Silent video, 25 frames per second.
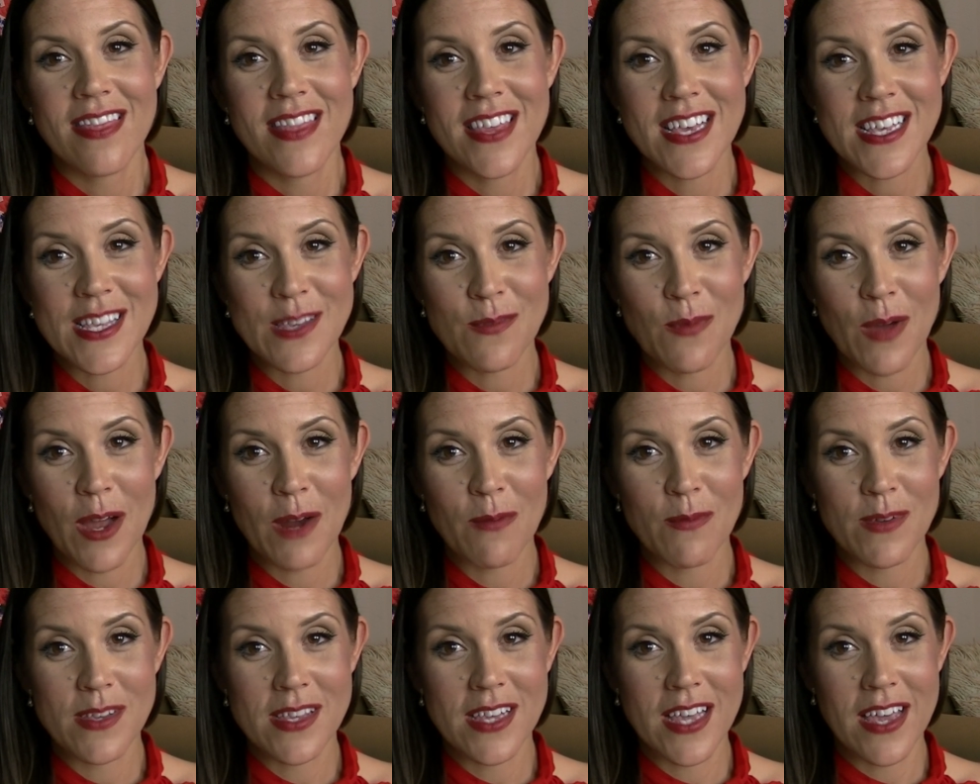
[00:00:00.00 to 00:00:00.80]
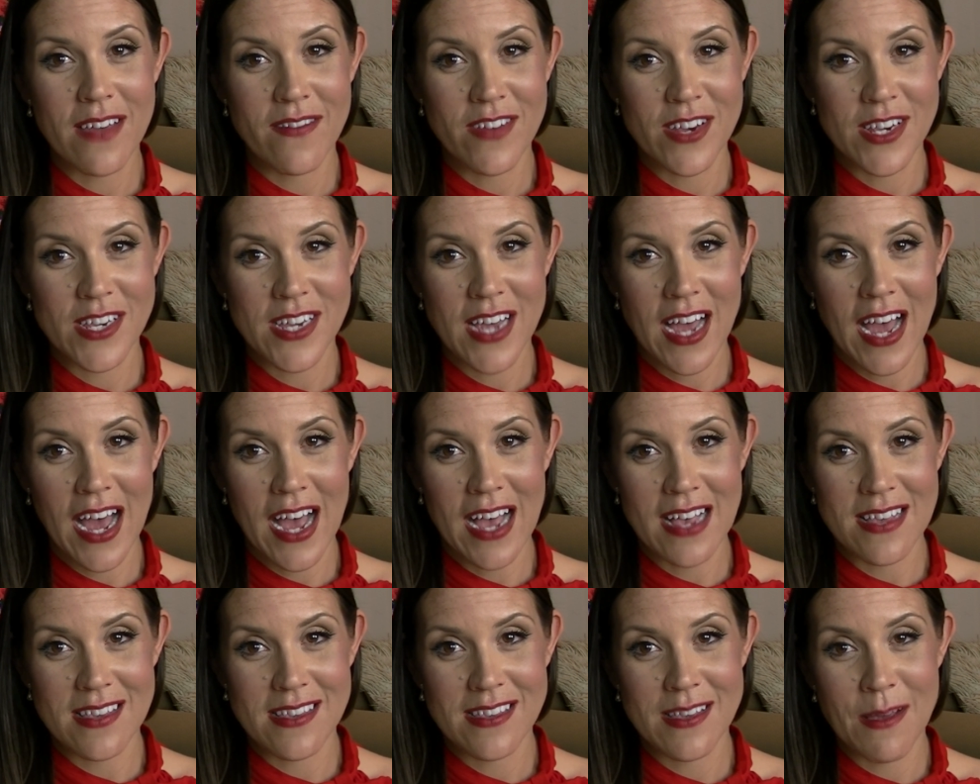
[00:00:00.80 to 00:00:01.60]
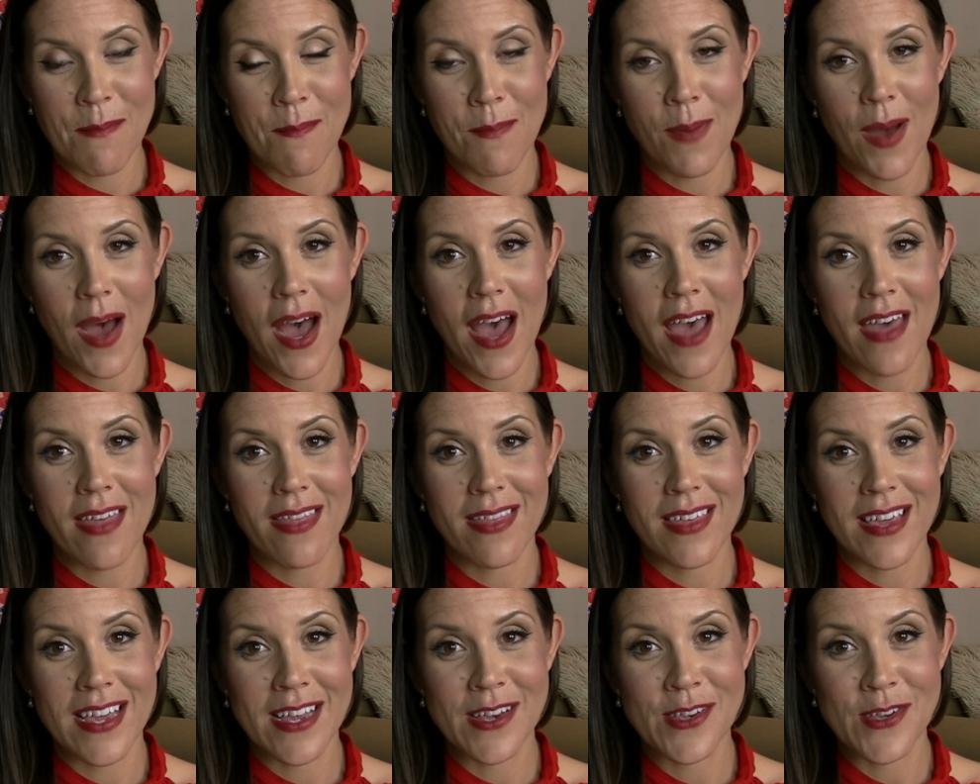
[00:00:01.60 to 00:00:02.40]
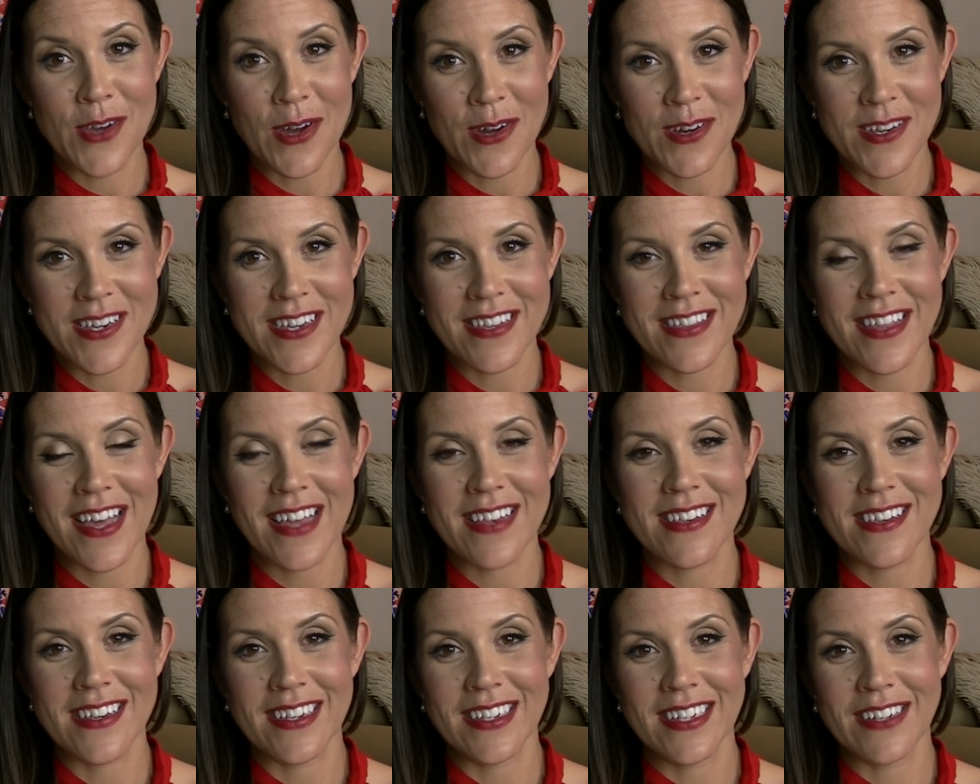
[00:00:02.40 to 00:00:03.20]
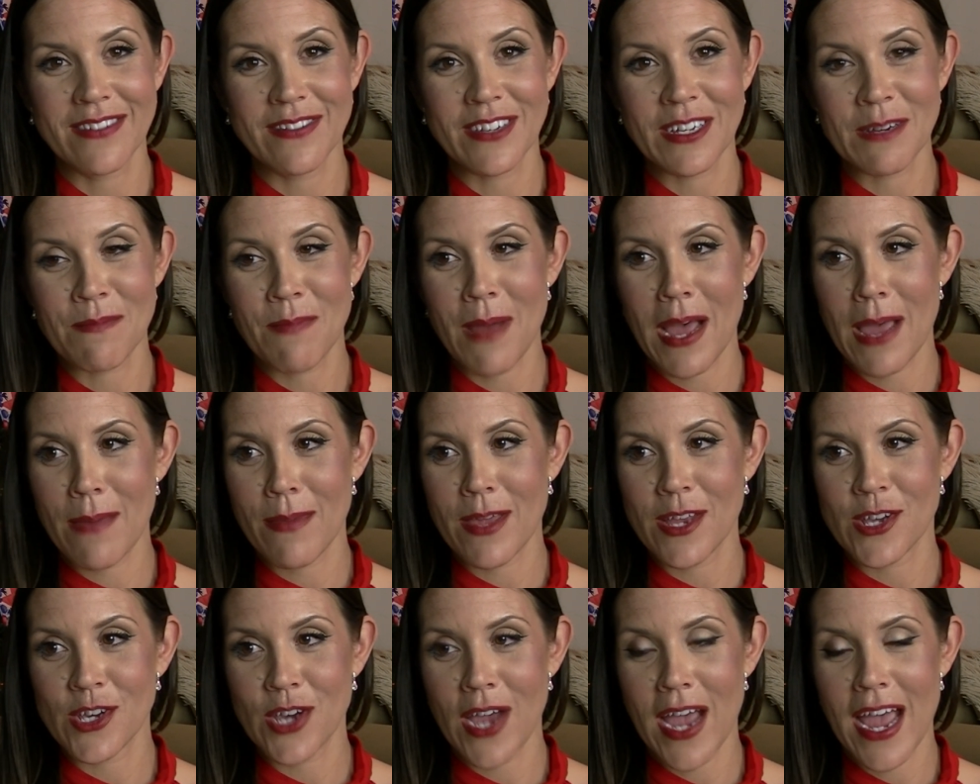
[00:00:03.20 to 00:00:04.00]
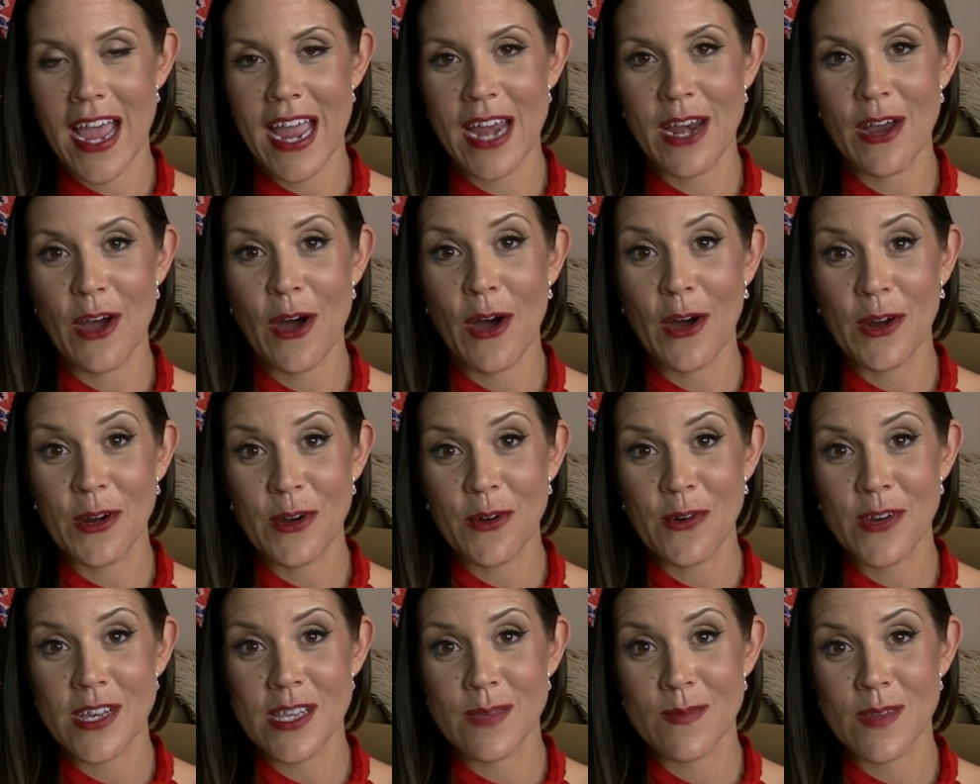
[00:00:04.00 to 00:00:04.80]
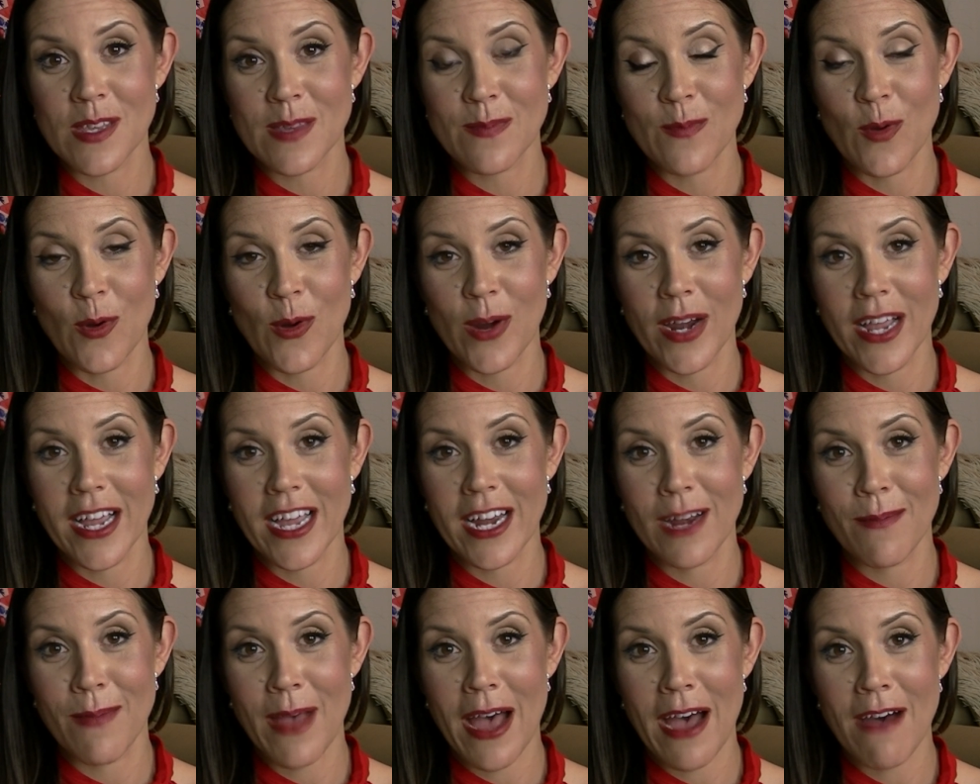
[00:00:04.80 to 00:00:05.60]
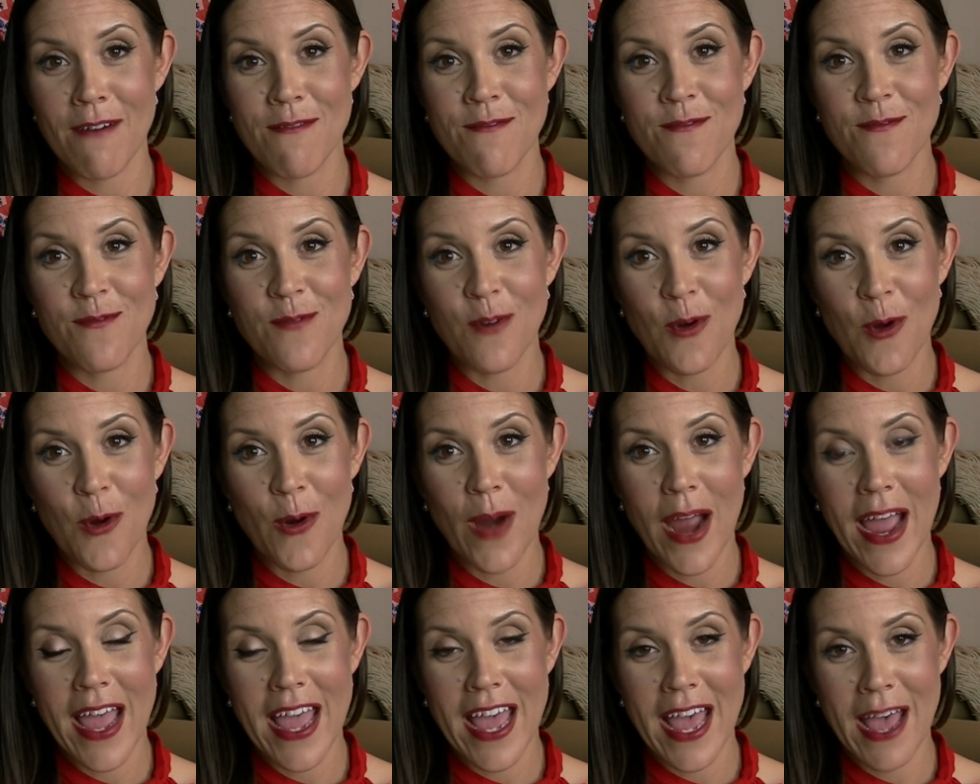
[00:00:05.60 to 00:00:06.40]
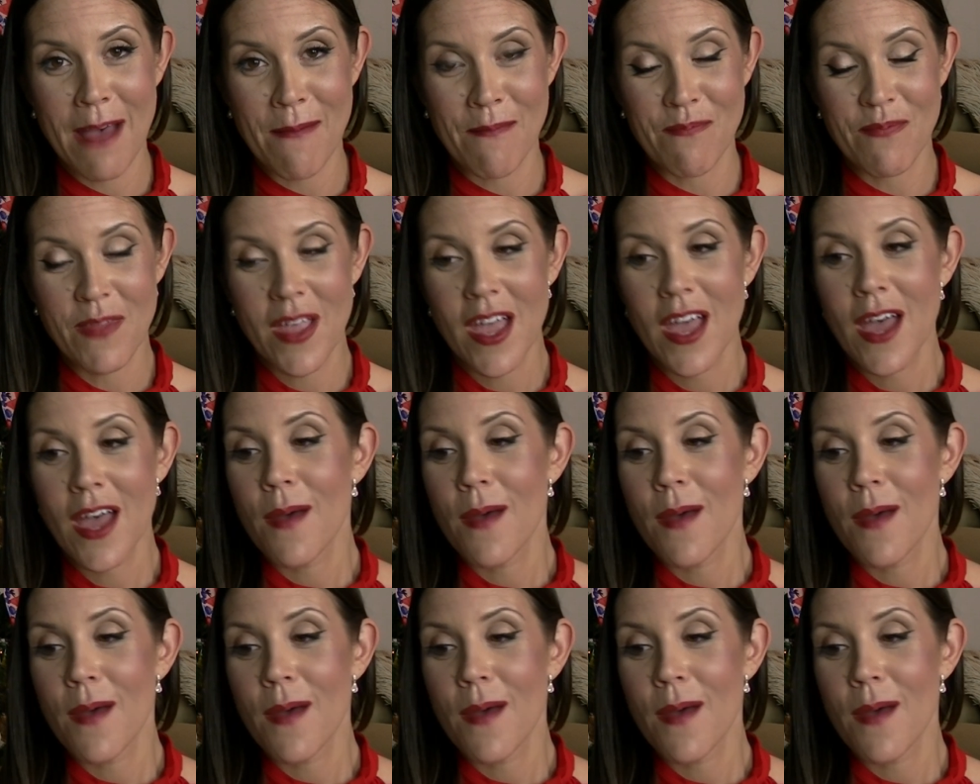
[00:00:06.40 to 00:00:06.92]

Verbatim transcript: This one was given to us by the doctor that delivered baby Jade on Christmas morning at about 4 a.m.